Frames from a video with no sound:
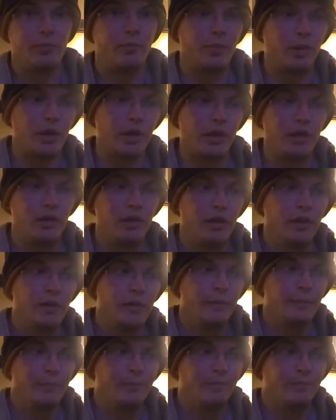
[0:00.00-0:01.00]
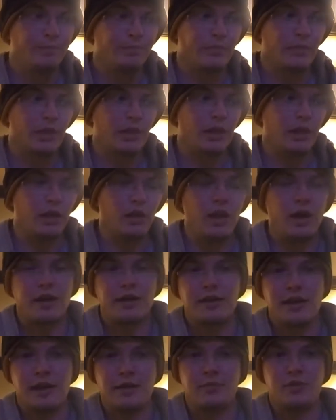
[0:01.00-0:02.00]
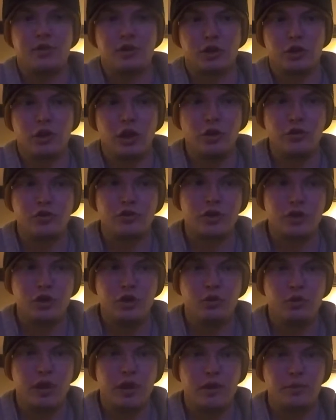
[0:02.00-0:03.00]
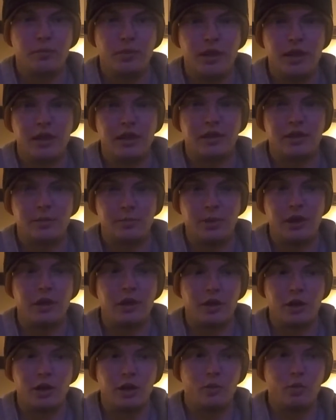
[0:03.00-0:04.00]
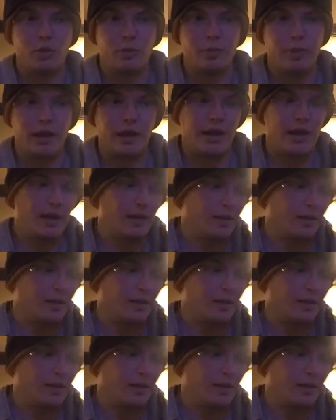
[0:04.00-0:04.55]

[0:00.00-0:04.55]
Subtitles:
But a lot of times, the closer you let them get, the better it will be.